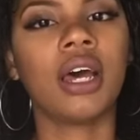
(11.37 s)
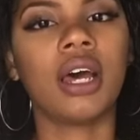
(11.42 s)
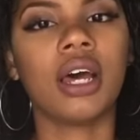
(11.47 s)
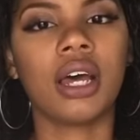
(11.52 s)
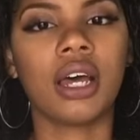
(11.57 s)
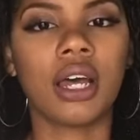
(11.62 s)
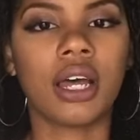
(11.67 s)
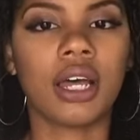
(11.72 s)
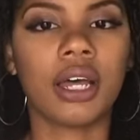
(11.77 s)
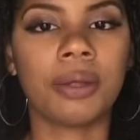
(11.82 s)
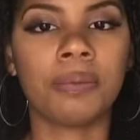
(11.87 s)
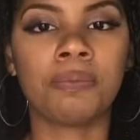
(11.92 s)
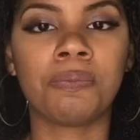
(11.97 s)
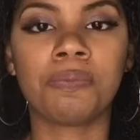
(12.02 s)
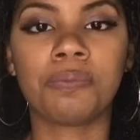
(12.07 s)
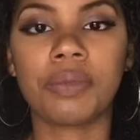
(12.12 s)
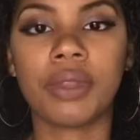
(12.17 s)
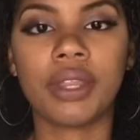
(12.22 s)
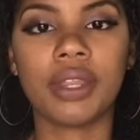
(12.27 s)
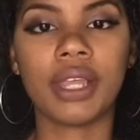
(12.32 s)

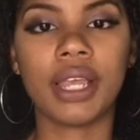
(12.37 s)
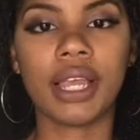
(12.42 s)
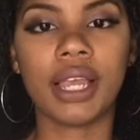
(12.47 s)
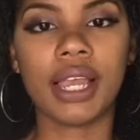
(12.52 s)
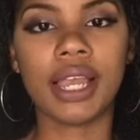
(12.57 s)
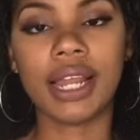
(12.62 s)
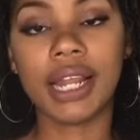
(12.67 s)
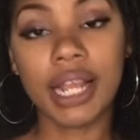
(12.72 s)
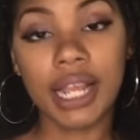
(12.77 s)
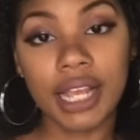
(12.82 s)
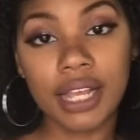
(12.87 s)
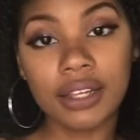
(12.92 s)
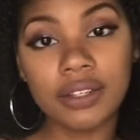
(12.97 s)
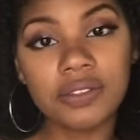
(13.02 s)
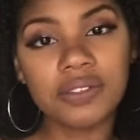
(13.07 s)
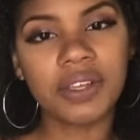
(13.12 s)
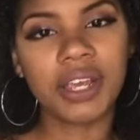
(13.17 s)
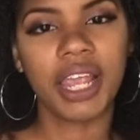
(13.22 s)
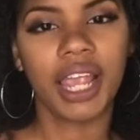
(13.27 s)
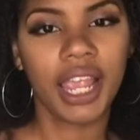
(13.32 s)
Um, it
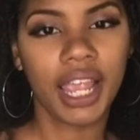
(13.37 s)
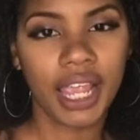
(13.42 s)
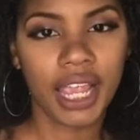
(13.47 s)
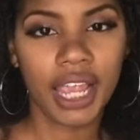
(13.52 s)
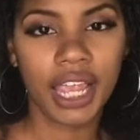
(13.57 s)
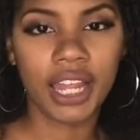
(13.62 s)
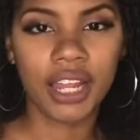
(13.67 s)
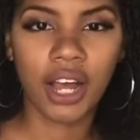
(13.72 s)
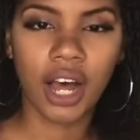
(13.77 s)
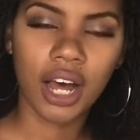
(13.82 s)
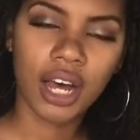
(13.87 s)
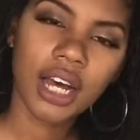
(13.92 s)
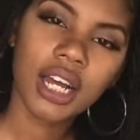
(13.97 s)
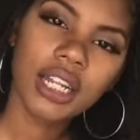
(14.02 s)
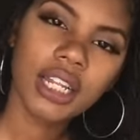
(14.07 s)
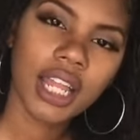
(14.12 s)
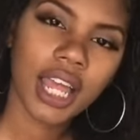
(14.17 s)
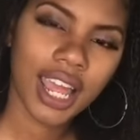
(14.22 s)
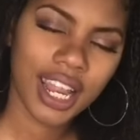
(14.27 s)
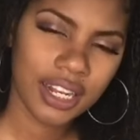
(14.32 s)
is an
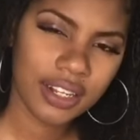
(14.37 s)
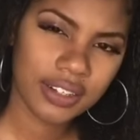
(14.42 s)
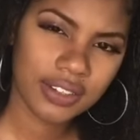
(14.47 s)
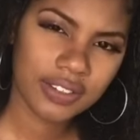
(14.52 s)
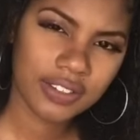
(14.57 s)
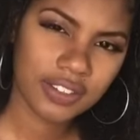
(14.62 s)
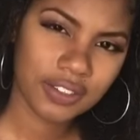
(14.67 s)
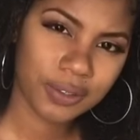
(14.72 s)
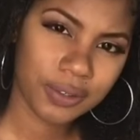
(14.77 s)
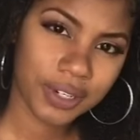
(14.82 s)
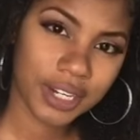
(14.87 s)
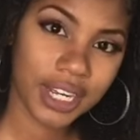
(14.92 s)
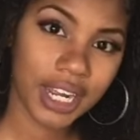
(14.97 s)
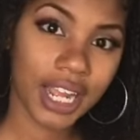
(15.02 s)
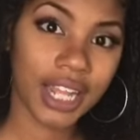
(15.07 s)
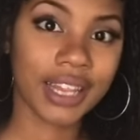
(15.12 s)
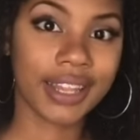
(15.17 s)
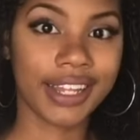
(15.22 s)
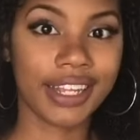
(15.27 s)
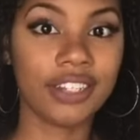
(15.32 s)
online store
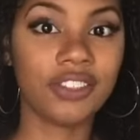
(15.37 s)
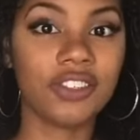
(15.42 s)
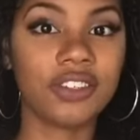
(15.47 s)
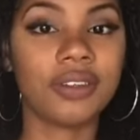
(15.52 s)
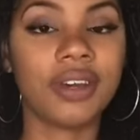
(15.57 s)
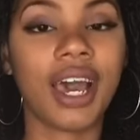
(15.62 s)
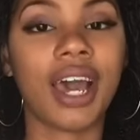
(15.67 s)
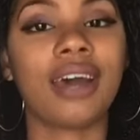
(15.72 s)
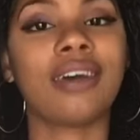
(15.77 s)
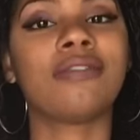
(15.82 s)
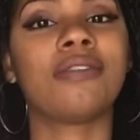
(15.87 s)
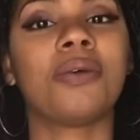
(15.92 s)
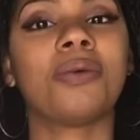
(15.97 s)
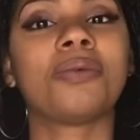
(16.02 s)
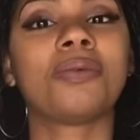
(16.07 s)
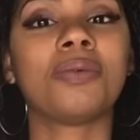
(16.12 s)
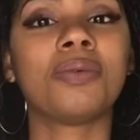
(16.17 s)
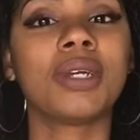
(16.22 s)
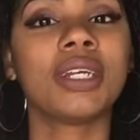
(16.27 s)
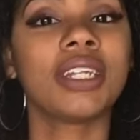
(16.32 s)
and they do have
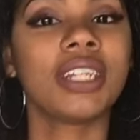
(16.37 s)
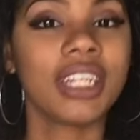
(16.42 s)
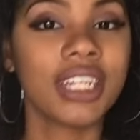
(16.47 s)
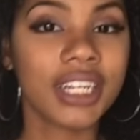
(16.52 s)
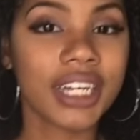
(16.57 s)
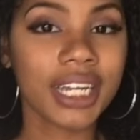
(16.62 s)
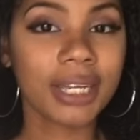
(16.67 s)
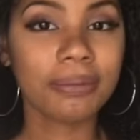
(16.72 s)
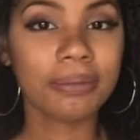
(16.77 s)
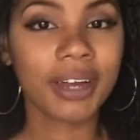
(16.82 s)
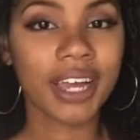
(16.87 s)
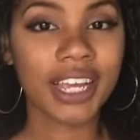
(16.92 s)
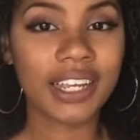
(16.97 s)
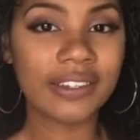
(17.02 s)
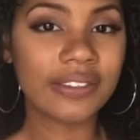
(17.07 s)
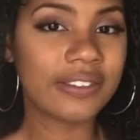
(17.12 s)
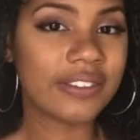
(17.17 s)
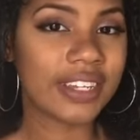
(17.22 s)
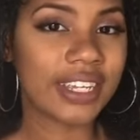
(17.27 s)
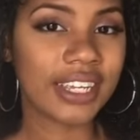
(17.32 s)
really great
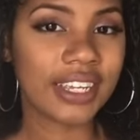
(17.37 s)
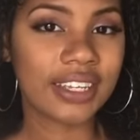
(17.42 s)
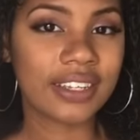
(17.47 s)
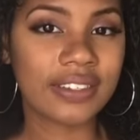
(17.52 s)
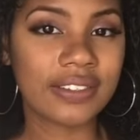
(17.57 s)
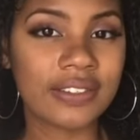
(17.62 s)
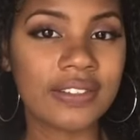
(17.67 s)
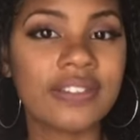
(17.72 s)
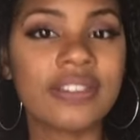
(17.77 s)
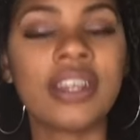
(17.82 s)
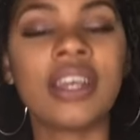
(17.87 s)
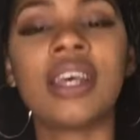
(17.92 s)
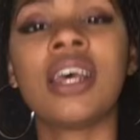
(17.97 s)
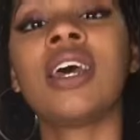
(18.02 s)
prices.